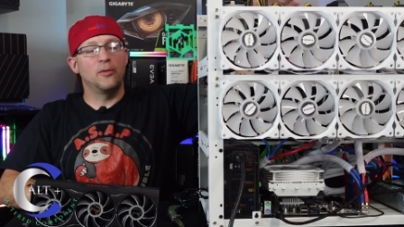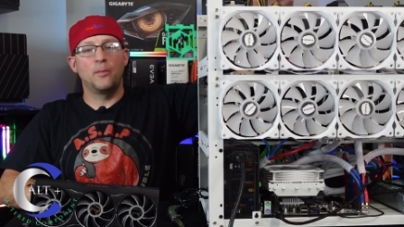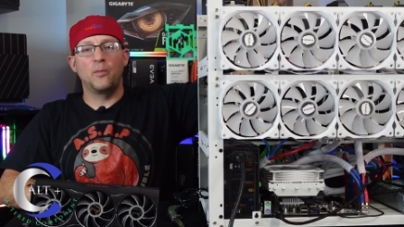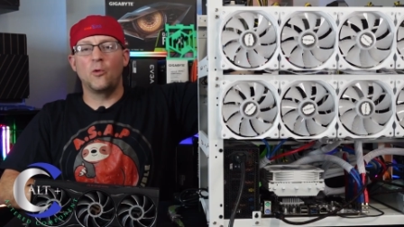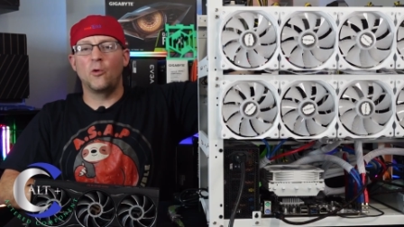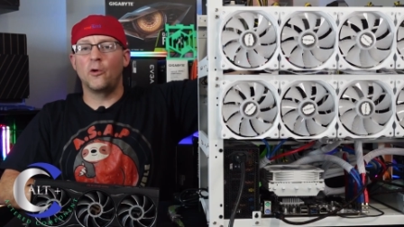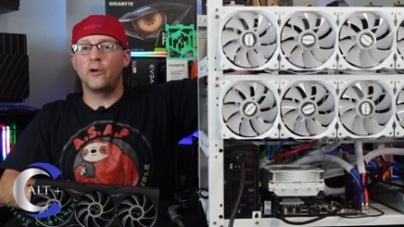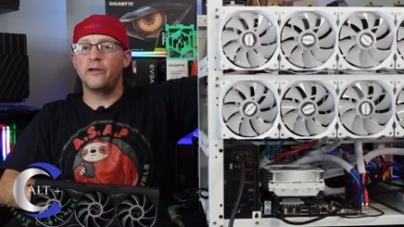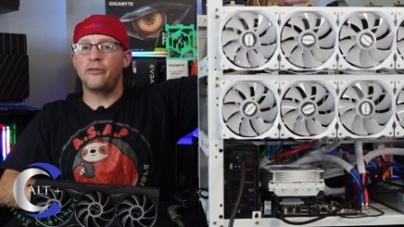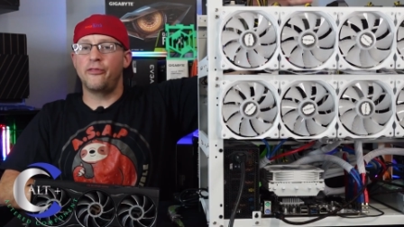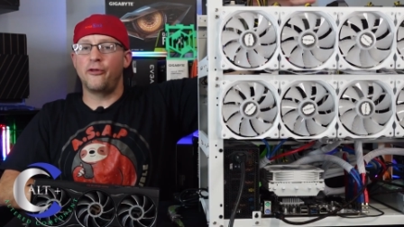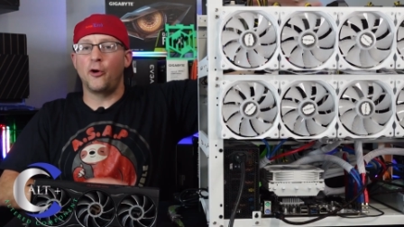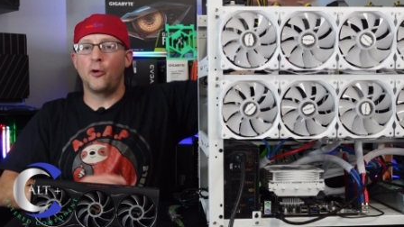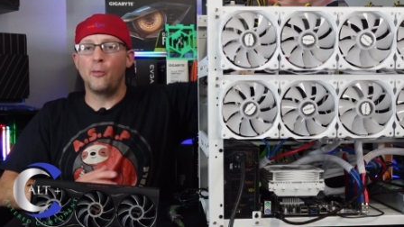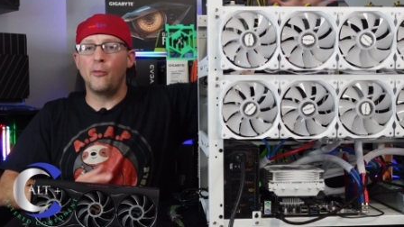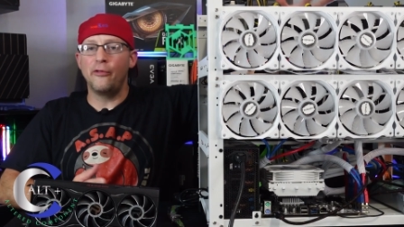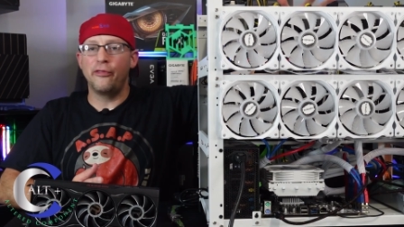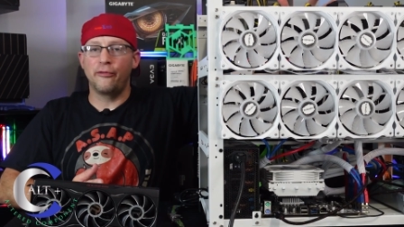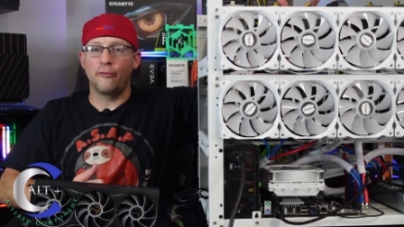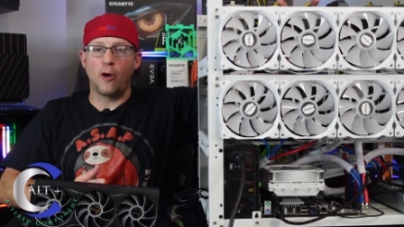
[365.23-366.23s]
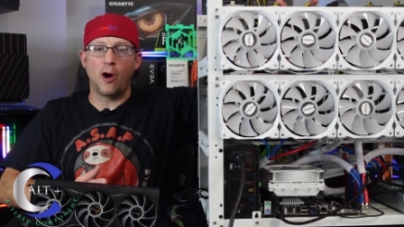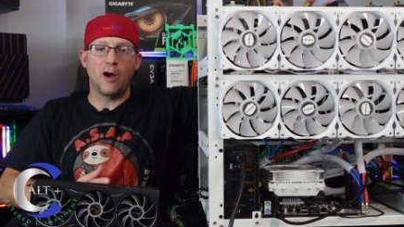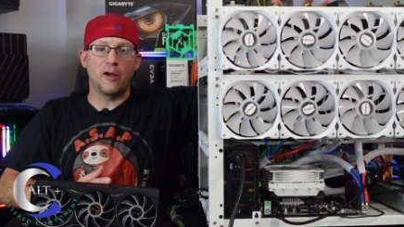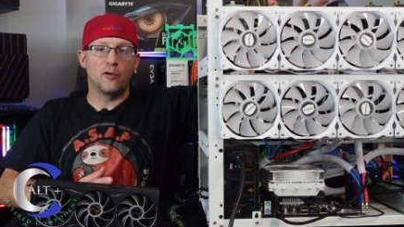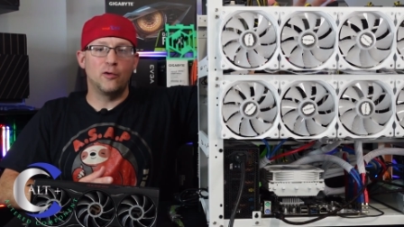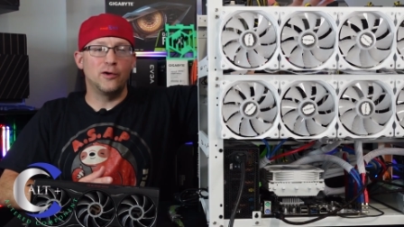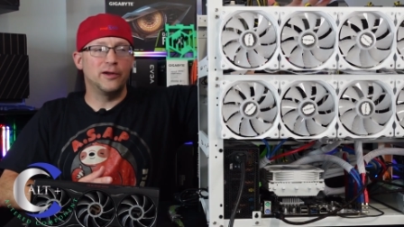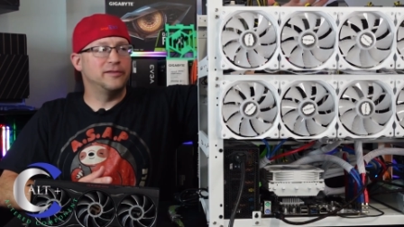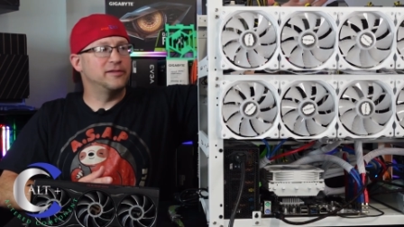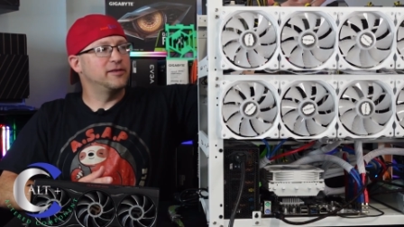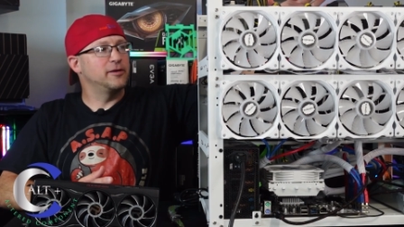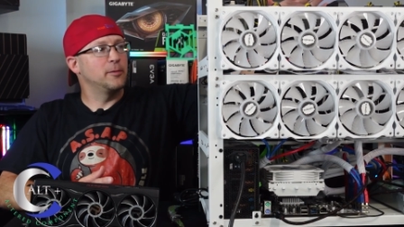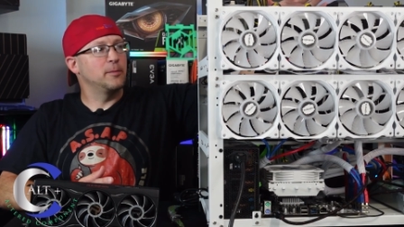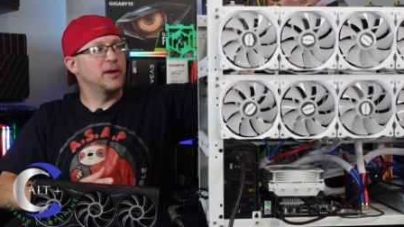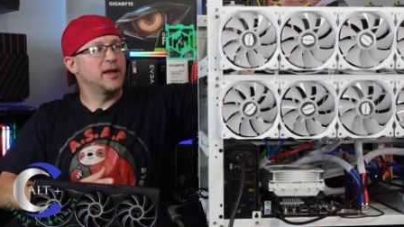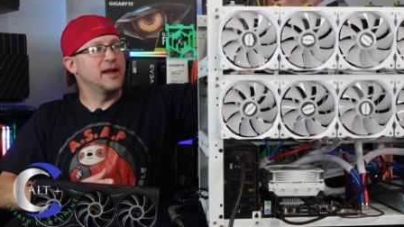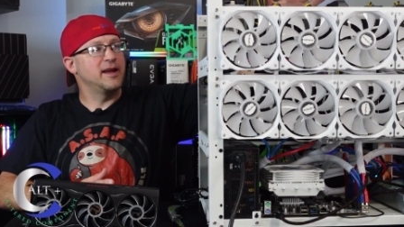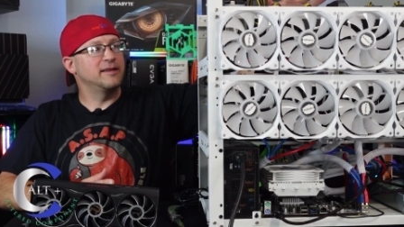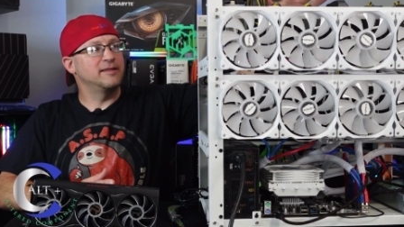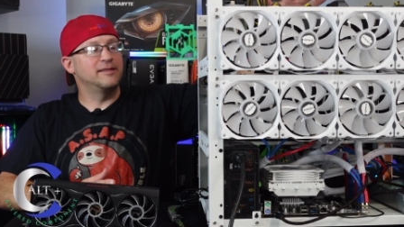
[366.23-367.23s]
going to thermal throttle in some
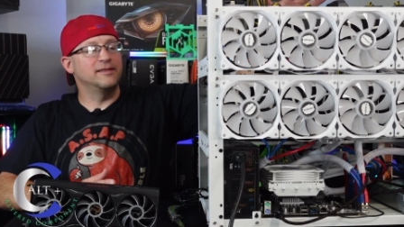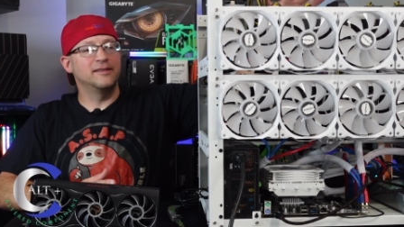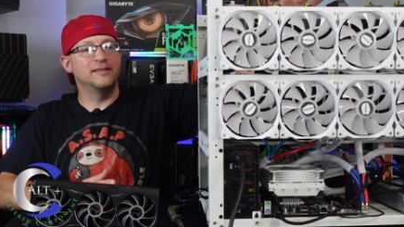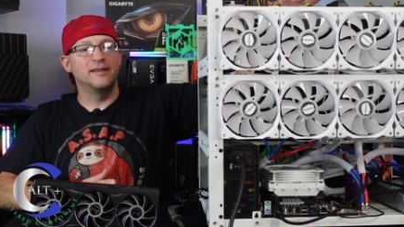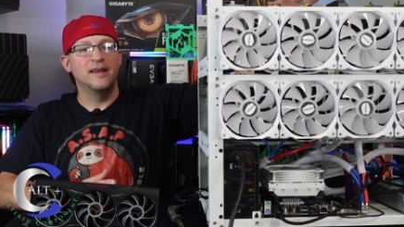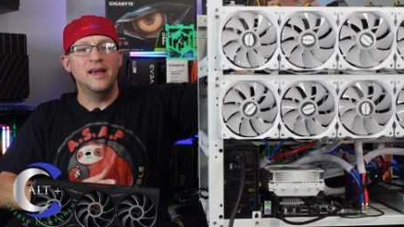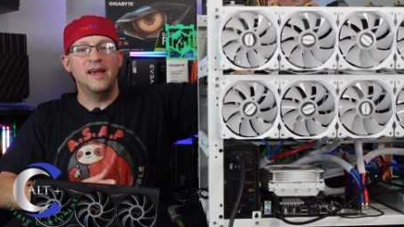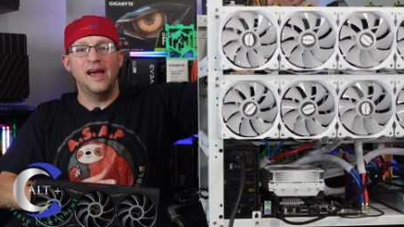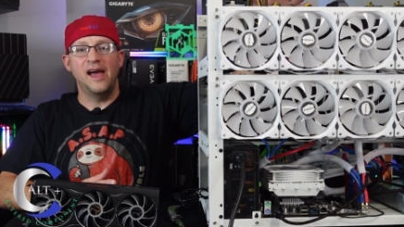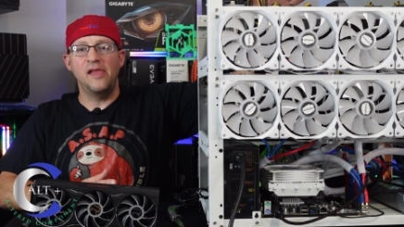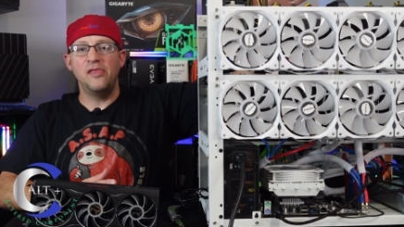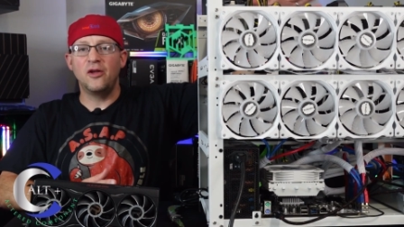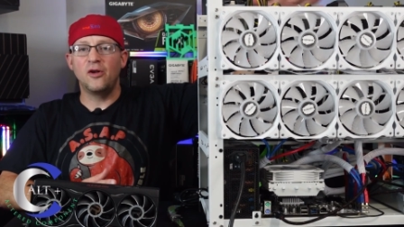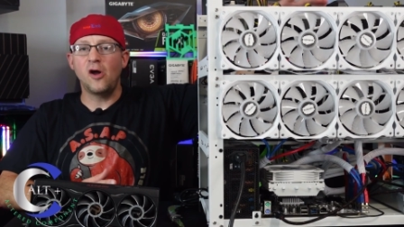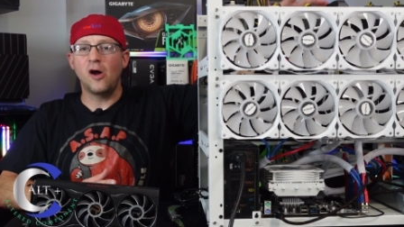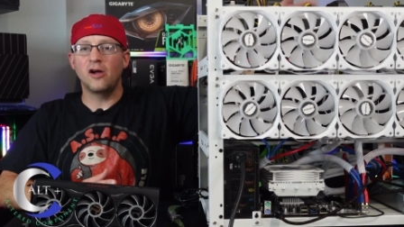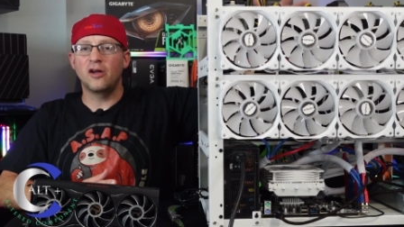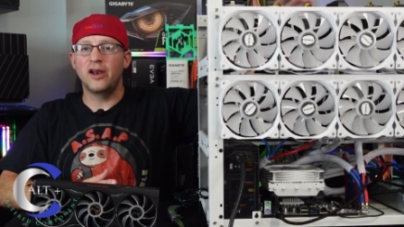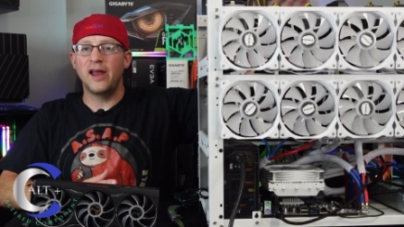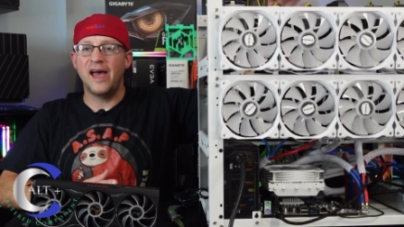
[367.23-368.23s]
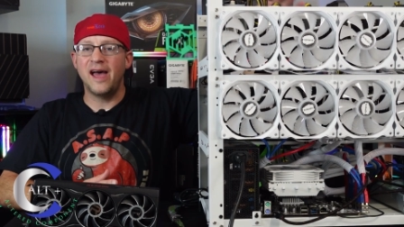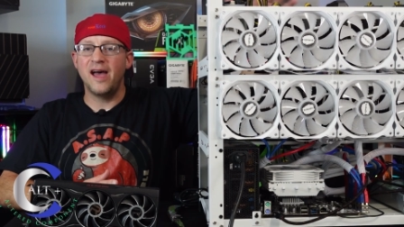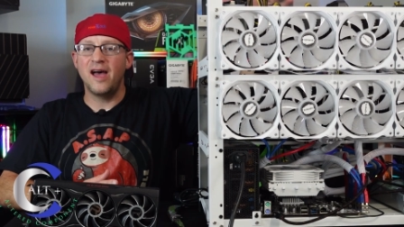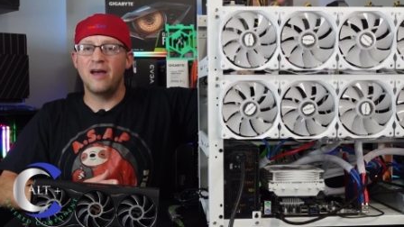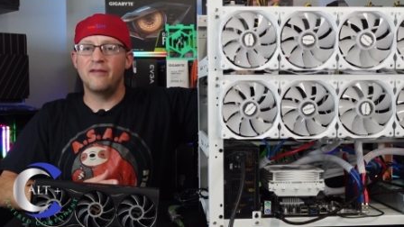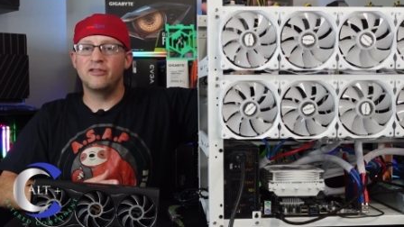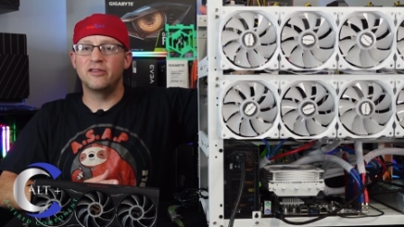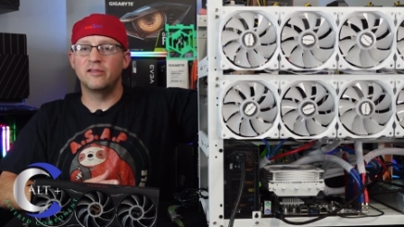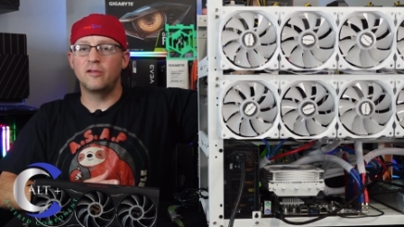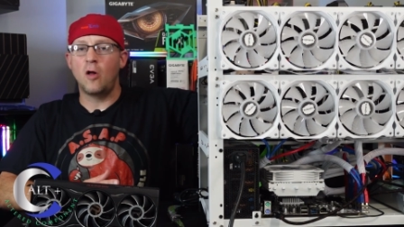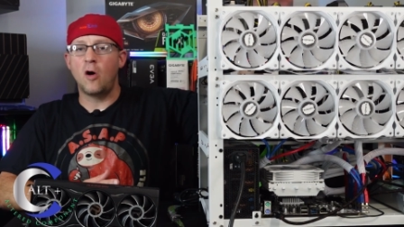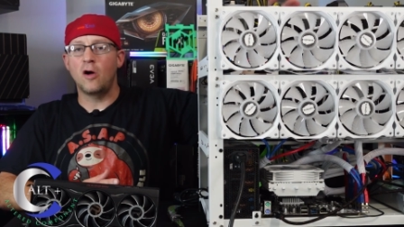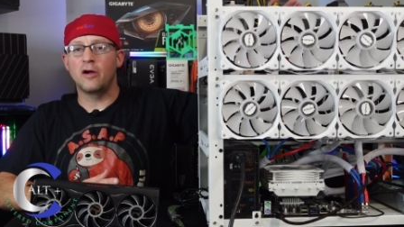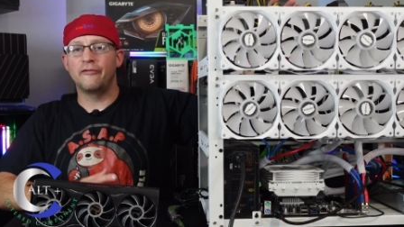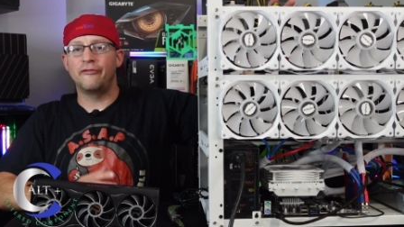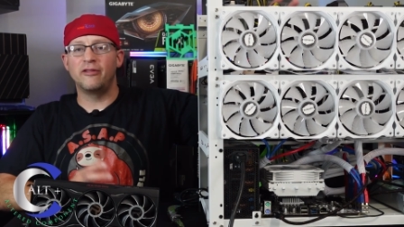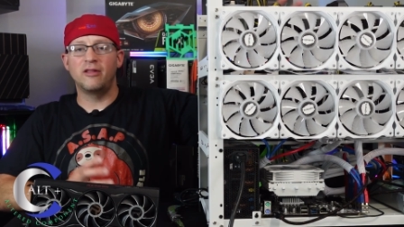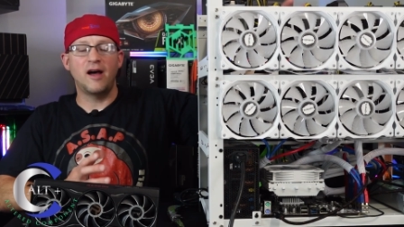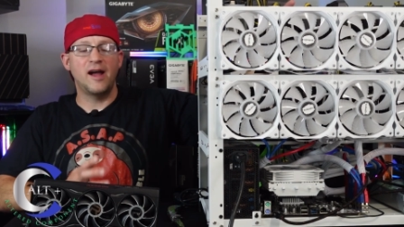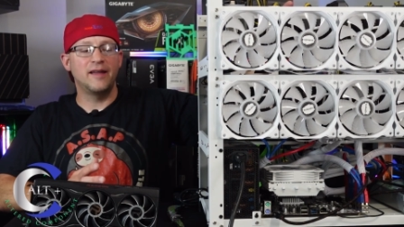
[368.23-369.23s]
cases, and they're not going to have as long
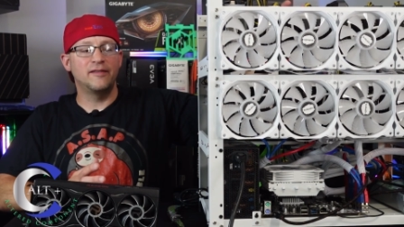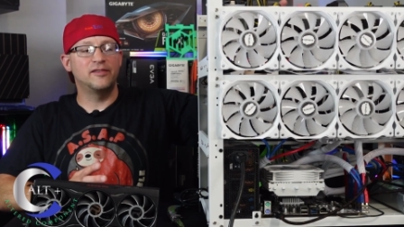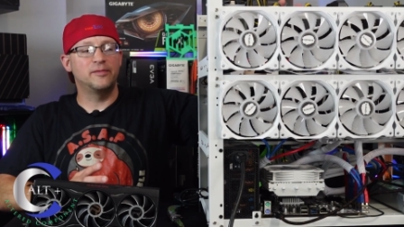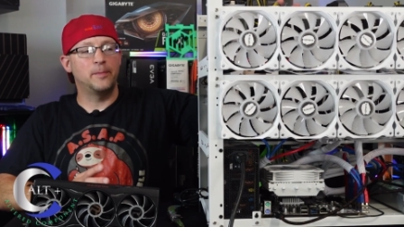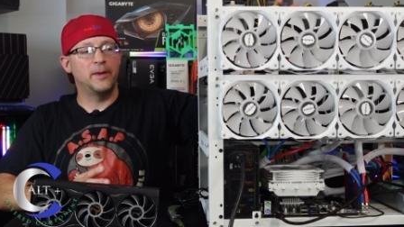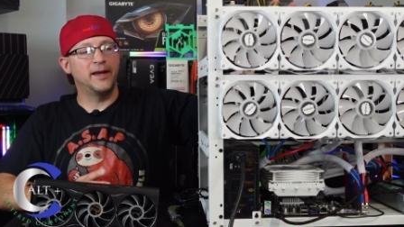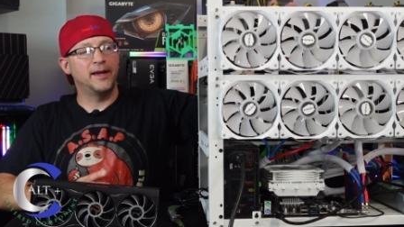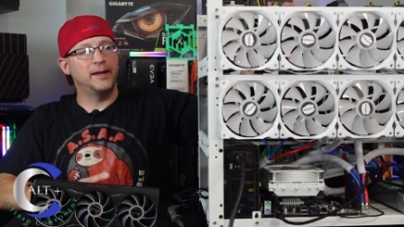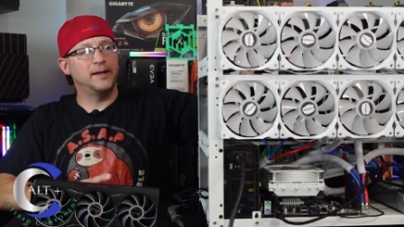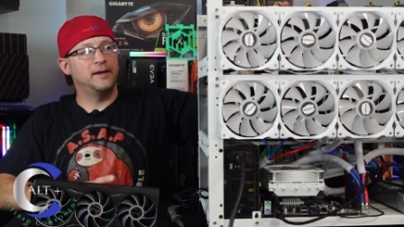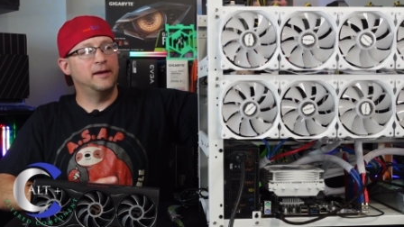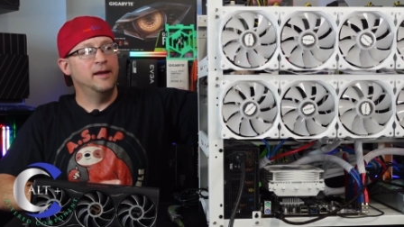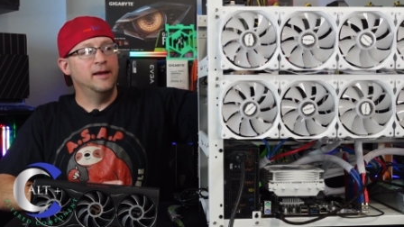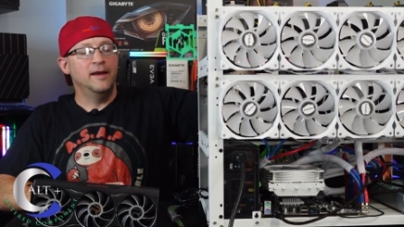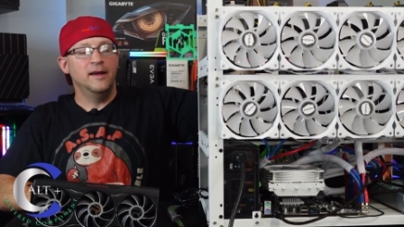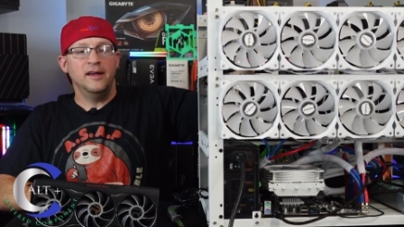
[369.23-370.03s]
of a lifespan.